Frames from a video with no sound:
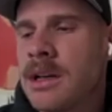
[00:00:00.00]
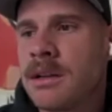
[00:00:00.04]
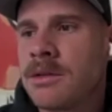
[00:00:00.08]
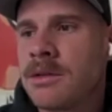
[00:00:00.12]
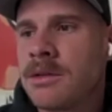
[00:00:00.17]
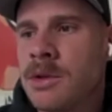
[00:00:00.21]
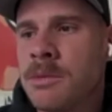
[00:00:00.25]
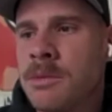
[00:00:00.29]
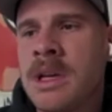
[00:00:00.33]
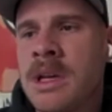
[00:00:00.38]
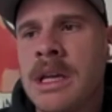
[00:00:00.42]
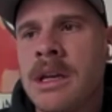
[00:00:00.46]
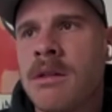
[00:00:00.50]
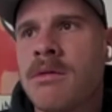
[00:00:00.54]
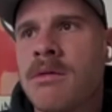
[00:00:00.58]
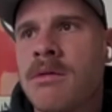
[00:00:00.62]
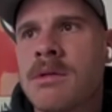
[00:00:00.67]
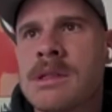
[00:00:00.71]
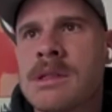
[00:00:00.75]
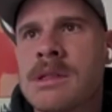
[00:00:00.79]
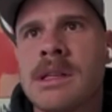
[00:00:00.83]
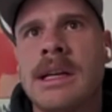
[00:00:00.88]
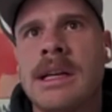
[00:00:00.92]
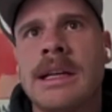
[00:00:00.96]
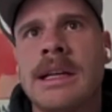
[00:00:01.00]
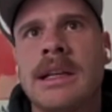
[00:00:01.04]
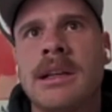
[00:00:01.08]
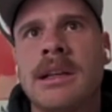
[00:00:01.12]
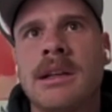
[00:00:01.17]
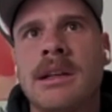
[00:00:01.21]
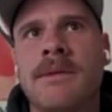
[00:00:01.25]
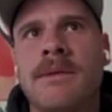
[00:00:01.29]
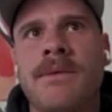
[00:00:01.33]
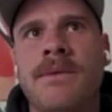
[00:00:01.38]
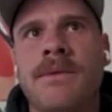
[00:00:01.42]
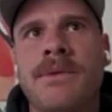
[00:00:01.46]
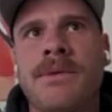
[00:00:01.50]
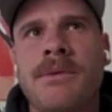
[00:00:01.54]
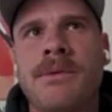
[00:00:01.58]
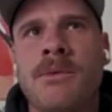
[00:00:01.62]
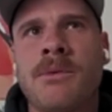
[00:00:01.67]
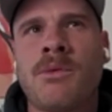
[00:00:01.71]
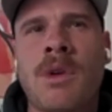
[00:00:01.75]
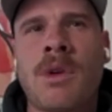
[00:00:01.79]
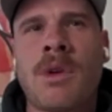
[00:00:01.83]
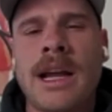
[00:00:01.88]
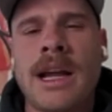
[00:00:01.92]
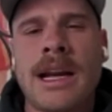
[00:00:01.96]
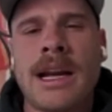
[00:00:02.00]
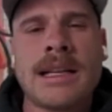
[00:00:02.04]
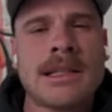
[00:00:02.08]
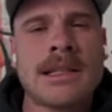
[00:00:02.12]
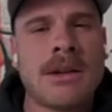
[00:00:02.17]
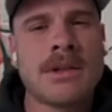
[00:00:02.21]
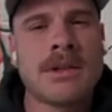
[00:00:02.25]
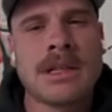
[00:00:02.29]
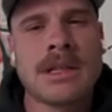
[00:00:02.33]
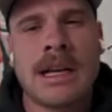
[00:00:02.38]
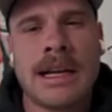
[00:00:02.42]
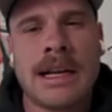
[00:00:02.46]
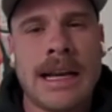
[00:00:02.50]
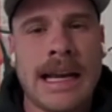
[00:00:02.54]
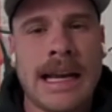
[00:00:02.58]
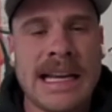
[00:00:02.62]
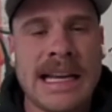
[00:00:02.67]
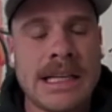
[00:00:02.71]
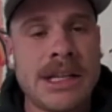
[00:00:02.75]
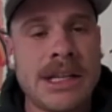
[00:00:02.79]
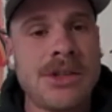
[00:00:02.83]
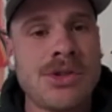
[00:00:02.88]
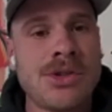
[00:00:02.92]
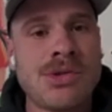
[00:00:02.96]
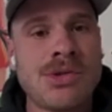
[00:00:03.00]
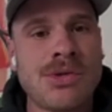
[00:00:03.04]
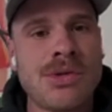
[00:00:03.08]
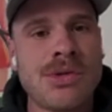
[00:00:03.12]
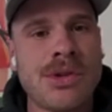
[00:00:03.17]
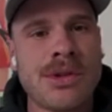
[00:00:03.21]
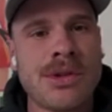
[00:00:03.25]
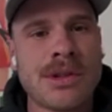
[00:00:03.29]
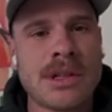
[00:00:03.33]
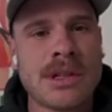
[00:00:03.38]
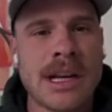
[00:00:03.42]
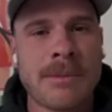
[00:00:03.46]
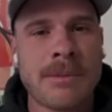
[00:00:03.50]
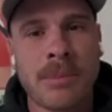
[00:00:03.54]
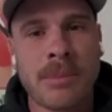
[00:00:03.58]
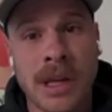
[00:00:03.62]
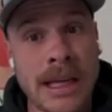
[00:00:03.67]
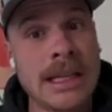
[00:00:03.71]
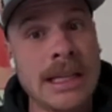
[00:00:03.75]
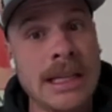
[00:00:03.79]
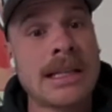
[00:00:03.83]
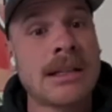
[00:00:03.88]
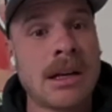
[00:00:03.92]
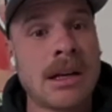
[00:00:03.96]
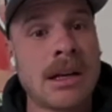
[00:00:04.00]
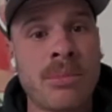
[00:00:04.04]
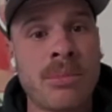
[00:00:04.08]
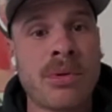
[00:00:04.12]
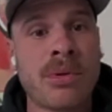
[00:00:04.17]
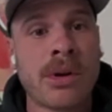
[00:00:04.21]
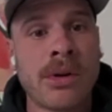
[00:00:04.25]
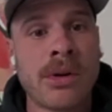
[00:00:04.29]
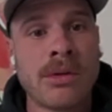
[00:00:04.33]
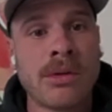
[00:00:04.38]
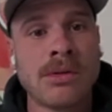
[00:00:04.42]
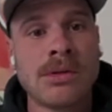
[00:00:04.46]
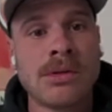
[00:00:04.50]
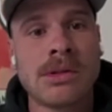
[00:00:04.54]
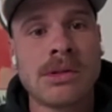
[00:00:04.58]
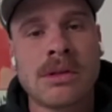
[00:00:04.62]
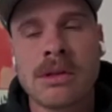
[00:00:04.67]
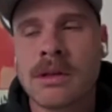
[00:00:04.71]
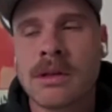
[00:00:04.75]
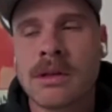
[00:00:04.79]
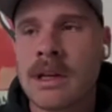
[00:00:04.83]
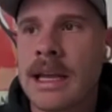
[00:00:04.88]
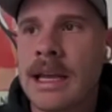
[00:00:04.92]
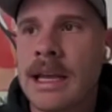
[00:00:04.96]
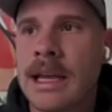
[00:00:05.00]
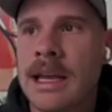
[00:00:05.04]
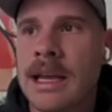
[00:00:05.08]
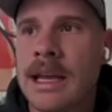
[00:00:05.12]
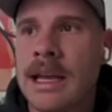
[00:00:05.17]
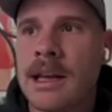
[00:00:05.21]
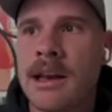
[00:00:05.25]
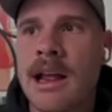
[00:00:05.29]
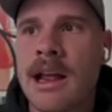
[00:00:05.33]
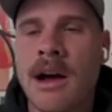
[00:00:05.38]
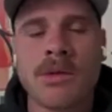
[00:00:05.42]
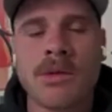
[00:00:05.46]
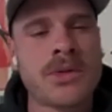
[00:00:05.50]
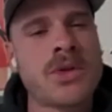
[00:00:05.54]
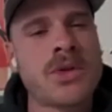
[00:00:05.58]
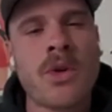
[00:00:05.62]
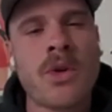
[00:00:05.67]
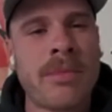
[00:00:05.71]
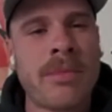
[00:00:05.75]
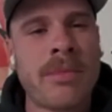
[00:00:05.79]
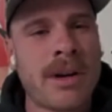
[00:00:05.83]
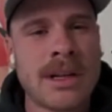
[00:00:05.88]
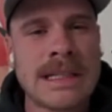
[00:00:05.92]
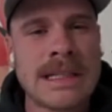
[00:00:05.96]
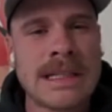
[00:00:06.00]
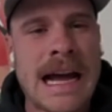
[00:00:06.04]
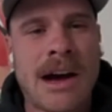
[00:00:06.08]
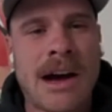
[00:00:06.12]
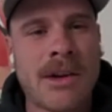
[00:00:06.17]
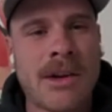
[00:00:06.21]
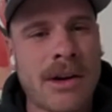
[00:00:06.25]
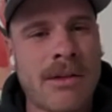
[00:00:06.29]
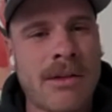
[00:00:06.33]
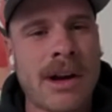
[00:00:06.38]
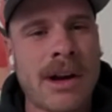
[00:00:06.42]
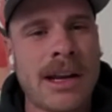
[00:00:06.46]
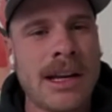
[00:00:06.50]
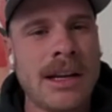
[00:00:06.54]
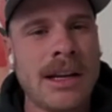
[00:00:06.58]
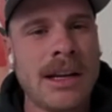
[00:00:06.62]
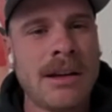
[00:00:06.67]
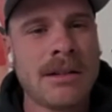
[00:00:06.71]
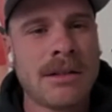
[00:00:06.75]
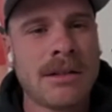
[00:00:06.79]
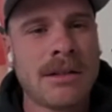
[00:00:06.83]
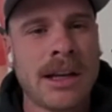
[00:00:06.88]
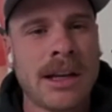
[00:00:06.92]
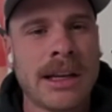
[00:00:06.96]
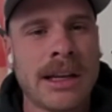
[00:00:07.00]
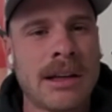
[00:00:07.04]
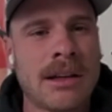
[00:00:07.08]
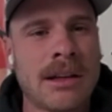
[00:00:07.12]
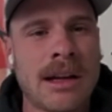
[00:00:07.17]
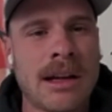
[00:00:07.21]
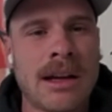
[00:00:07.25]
to me, it was like right as I was kind of ending juniors, I played some pros, and I was so burned out already. Like I